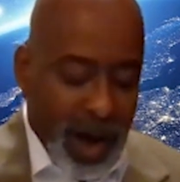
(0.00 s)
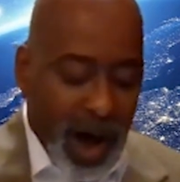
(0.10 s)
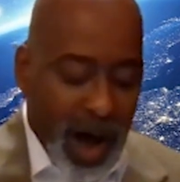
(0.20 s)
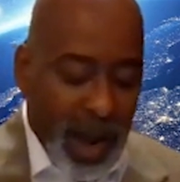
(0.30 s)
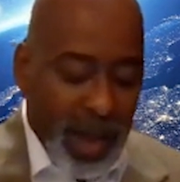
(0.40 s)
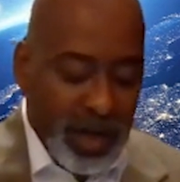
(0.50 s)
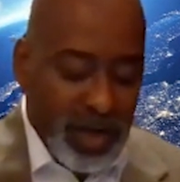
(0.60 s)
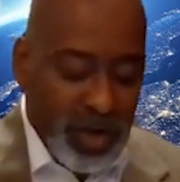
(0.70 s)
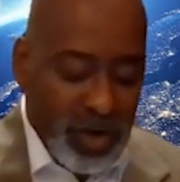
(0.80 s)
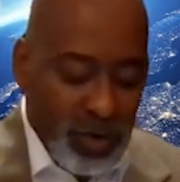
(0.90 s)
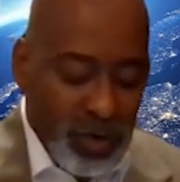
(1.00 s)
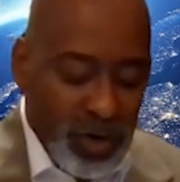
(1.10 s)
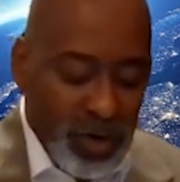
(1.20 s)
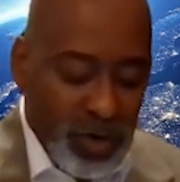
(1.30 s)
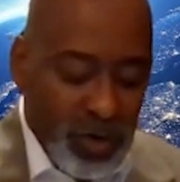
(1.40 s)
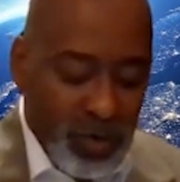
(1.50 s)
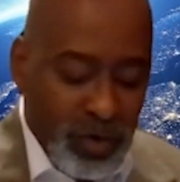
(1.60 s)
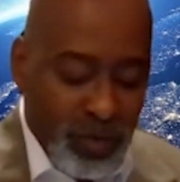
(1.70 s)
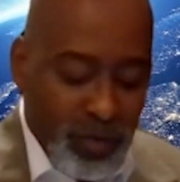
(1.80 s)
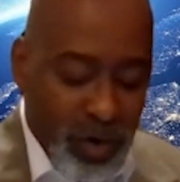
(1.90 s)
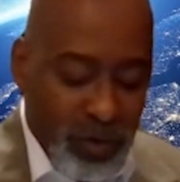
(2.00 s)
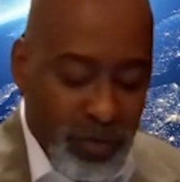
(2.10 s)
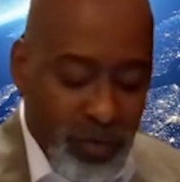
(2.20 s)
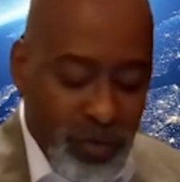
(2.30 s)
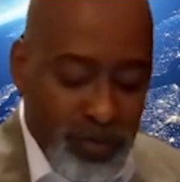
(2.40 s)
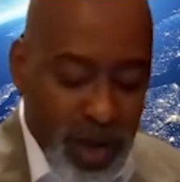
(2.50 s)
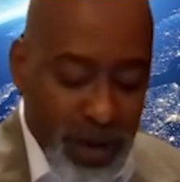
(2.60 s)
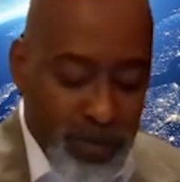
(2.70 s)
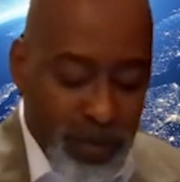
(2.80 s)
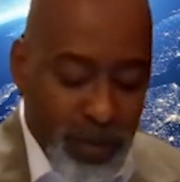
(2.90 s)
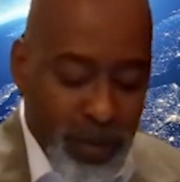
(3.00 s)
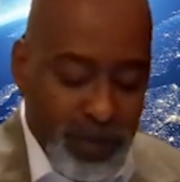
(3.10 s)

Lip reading: God has chosen to do his work through people.